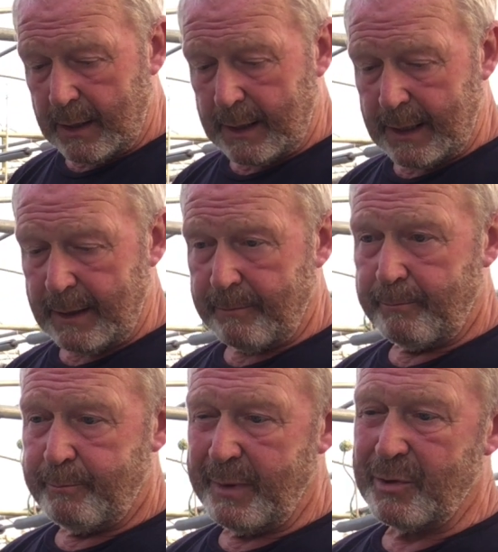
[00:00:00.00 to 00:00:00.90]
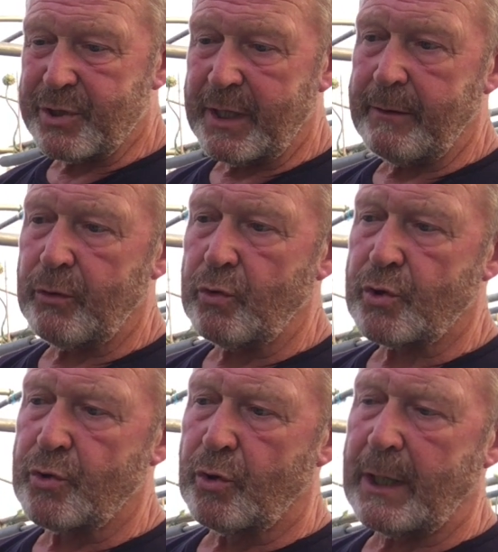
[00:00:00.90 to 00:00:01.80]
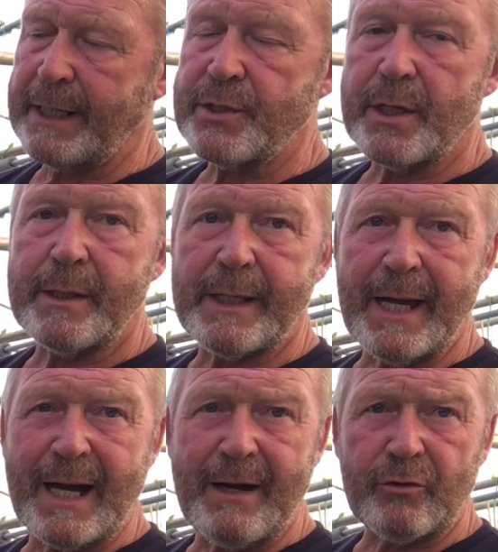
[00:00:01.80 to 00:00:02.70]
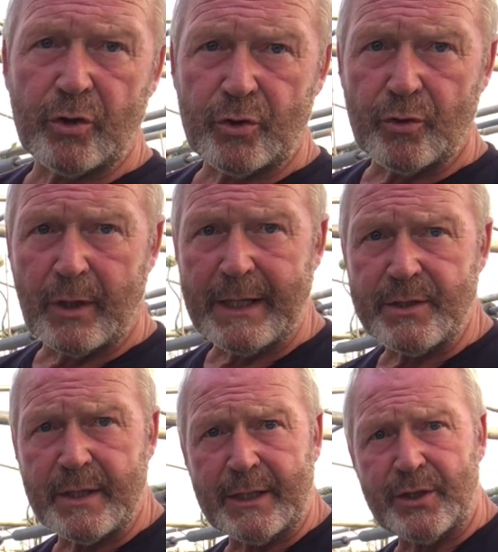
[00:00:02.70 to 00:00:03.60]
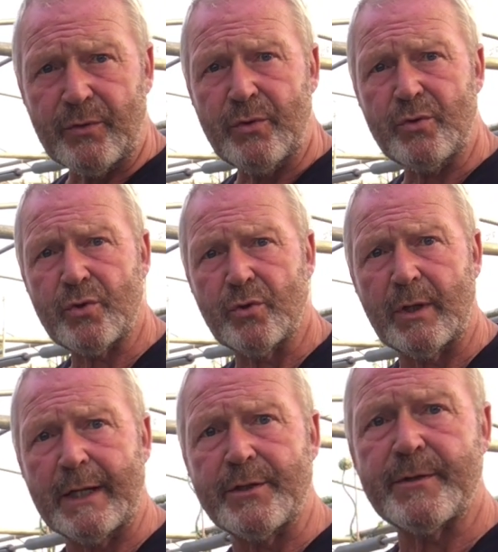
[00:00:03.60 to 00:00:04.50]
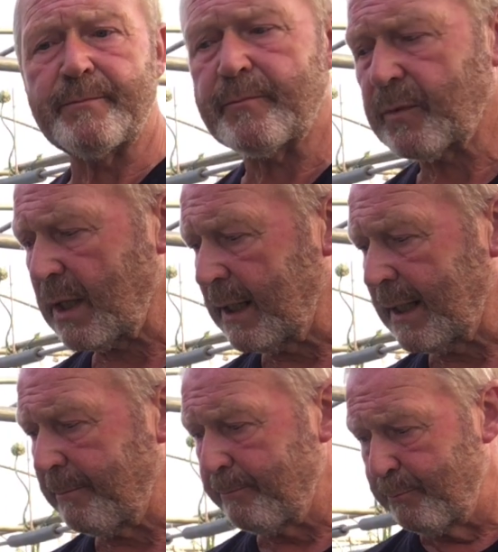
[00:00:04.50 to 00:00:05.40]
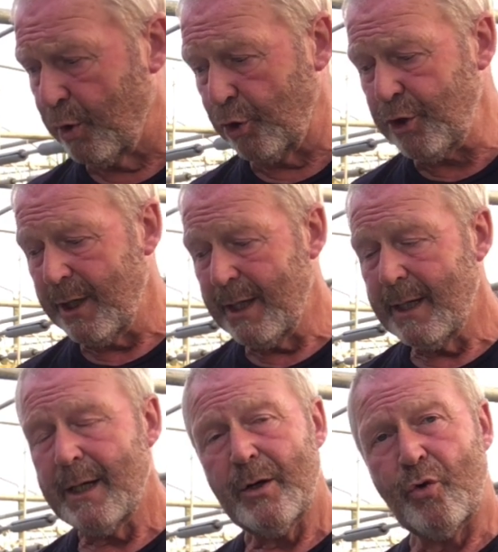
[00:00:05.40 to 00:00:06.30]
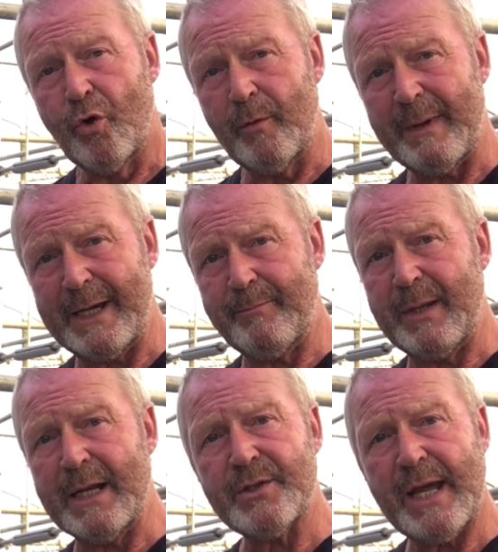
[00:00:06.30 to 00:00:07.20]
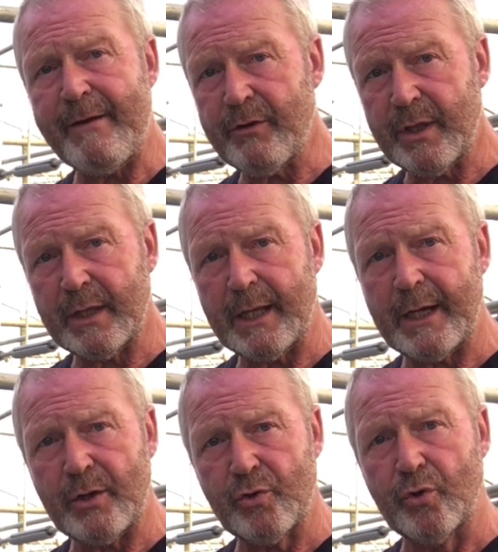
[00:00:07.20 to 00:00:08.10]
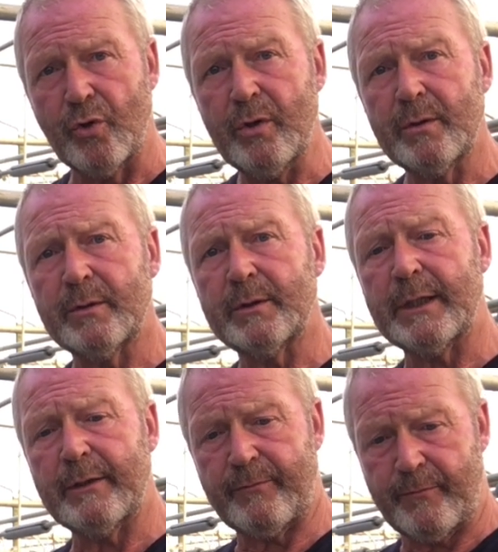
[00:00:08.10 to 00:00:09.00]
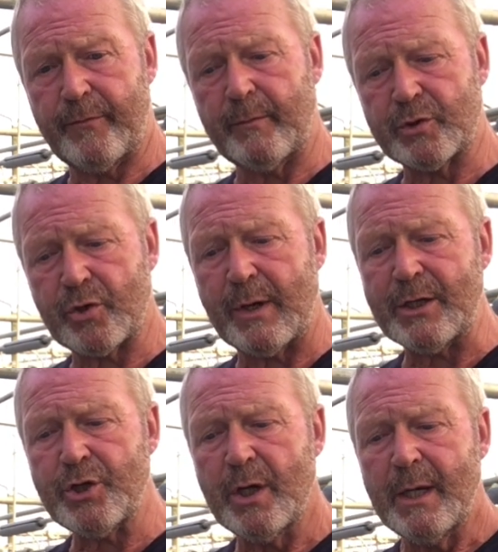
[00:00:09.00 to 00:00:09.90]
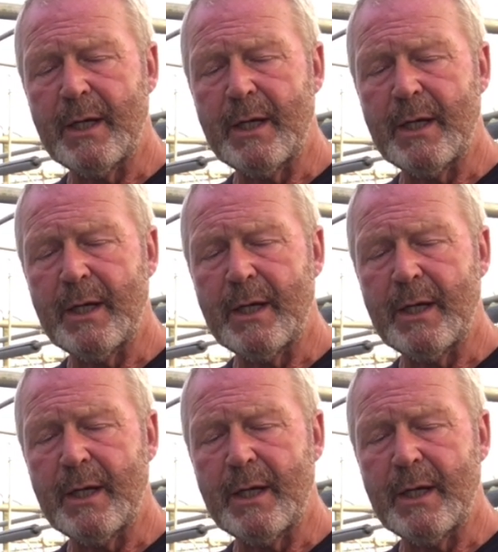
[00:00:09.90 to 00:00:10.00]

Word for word: um, people say you've used grow lights yeah I have got grow lights and I do use grow lights um, but all my plants everything that I grow uh, from scratch